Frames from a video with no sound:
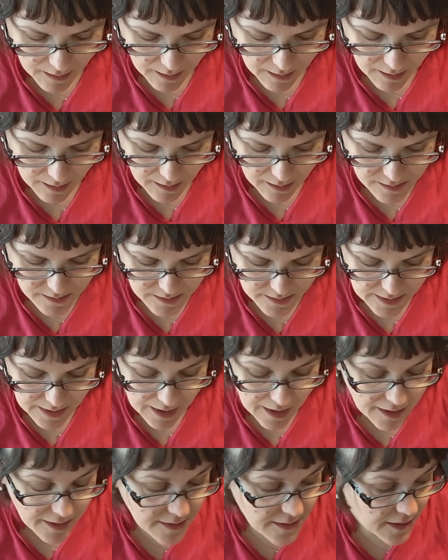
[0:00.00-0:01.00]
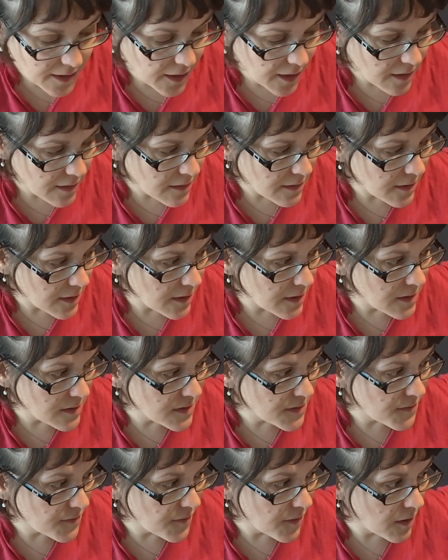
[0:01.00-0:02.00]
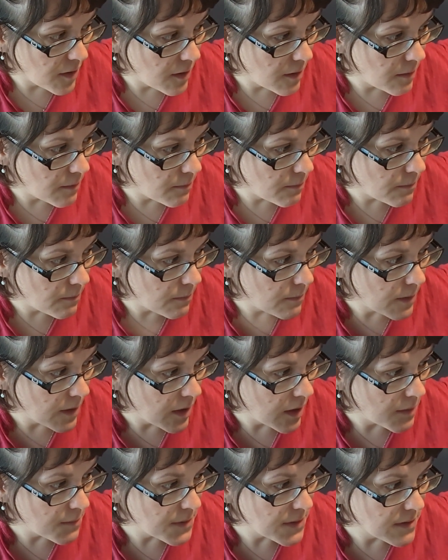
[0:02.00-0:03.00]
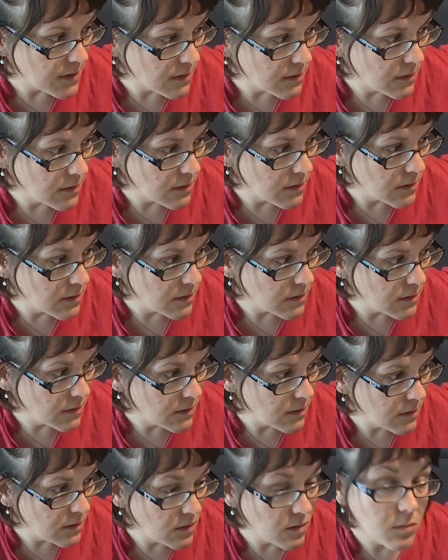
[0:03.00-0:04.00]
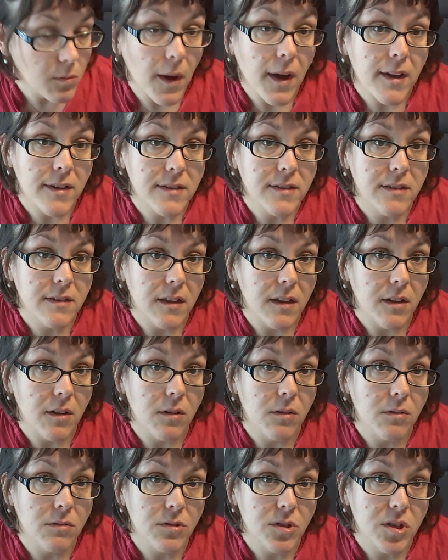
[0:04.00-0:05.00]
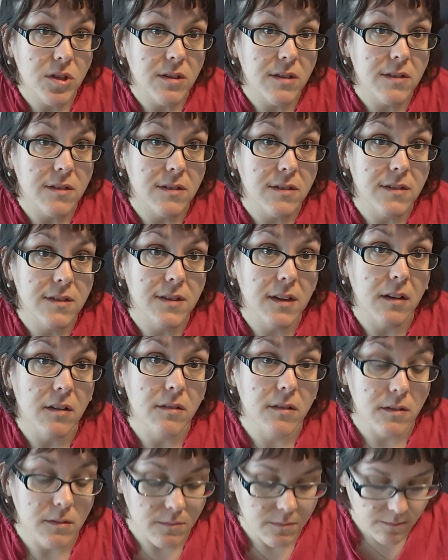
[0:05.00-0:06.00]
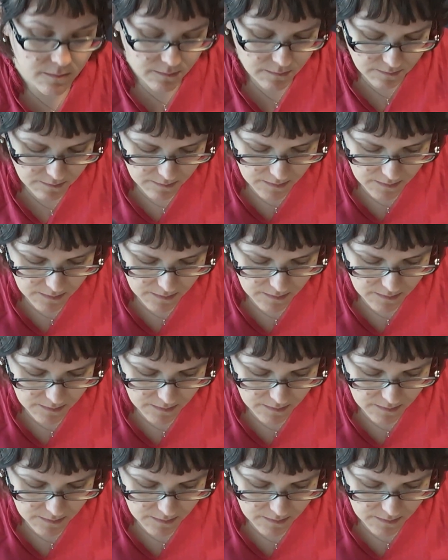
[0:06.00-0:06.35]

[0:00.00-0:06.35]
And had to get these from Amazon US. She doesn't sell them.